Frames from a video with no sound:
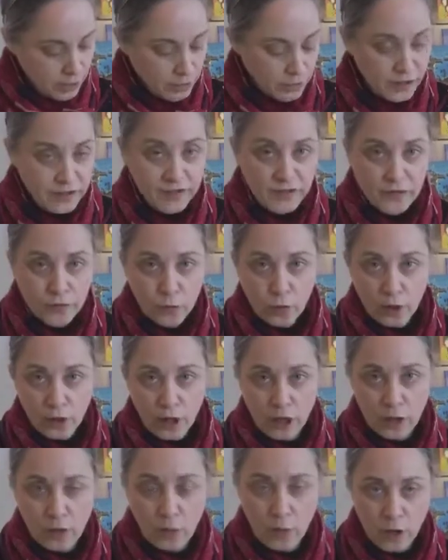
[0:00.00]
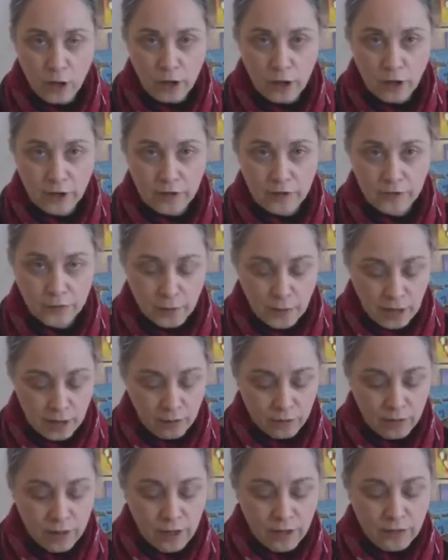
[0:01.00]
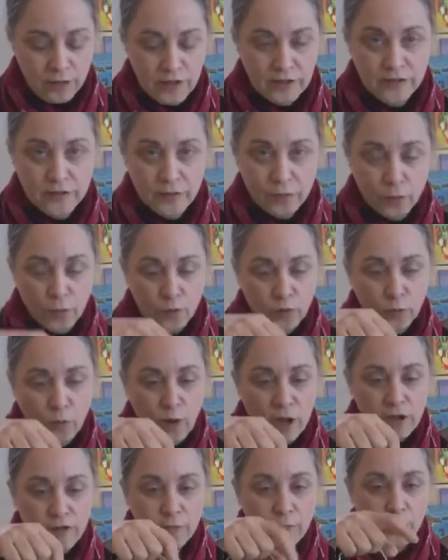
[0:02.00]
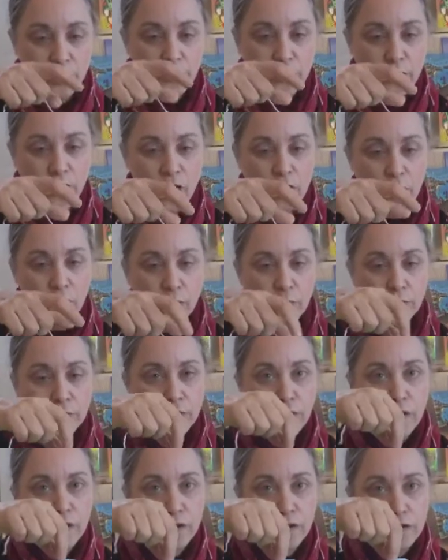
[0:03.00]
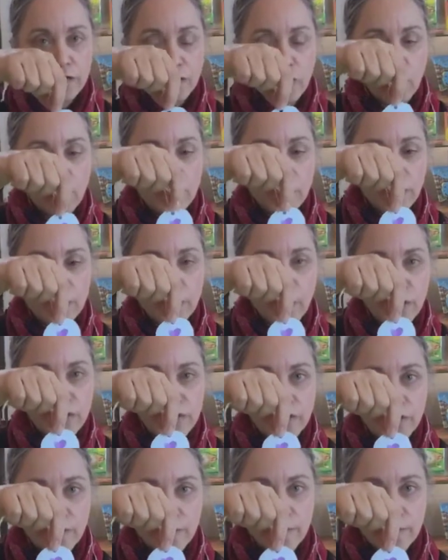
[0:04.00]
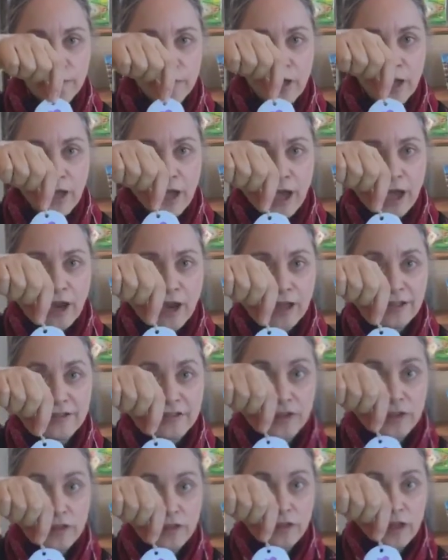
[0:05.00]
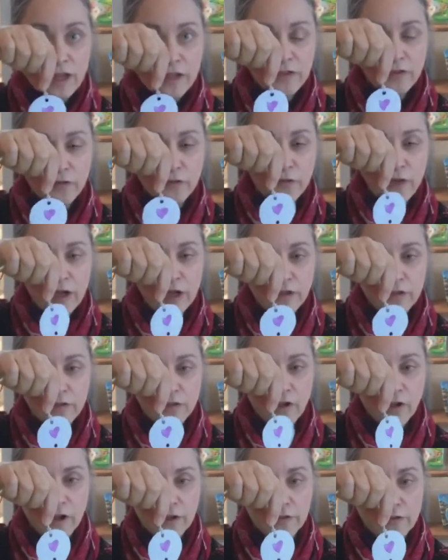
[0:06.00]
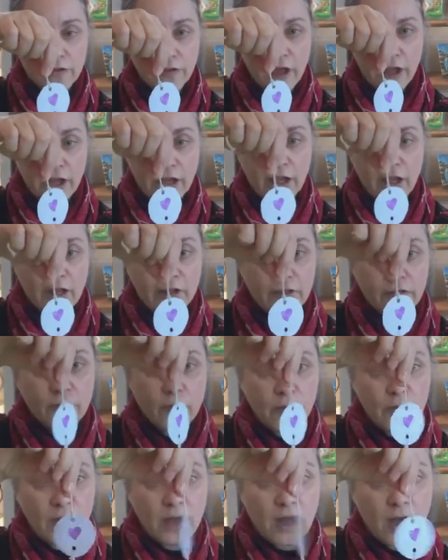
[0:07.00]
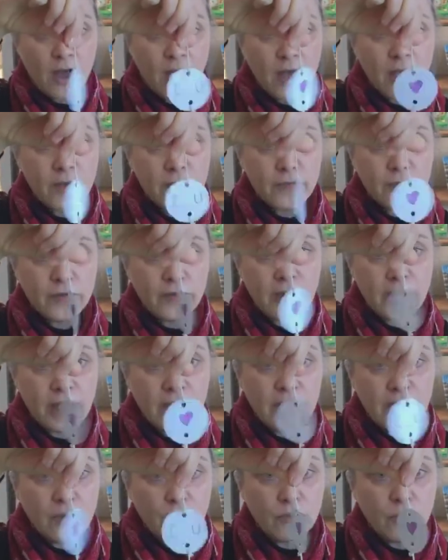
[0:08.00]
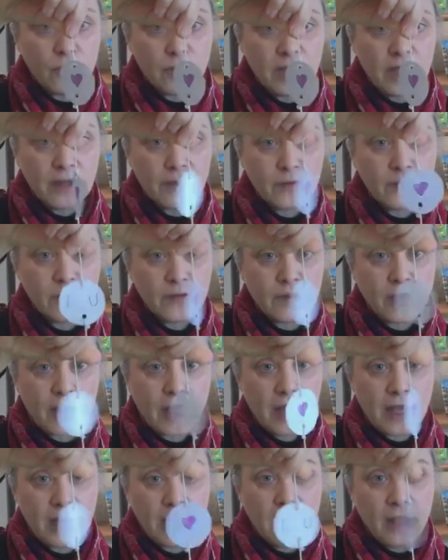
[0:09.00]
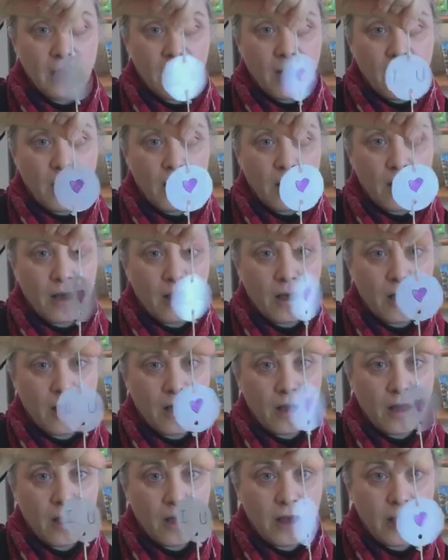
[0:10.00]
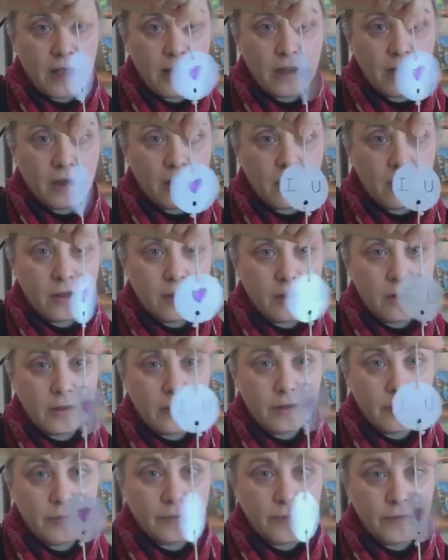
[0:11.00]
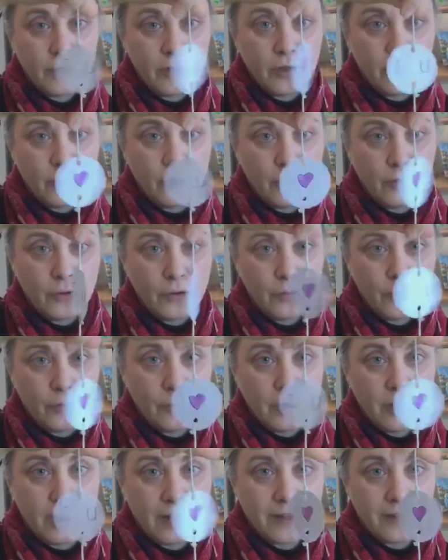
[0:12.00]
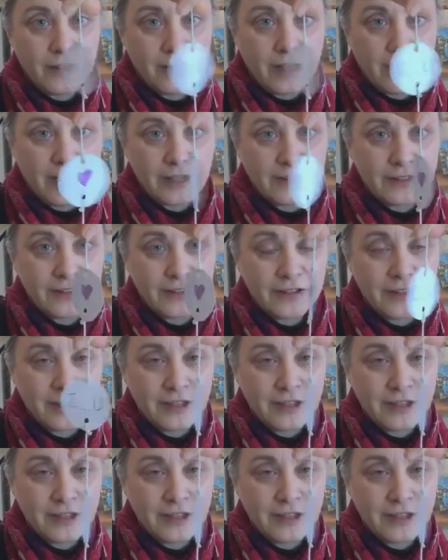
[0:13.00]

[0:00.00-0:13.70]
This is one I quite like as well. This is one where you put the holes at the top and the bottom. And I did this for Valentine's Day. So hopefully it will now say, I love you, like that.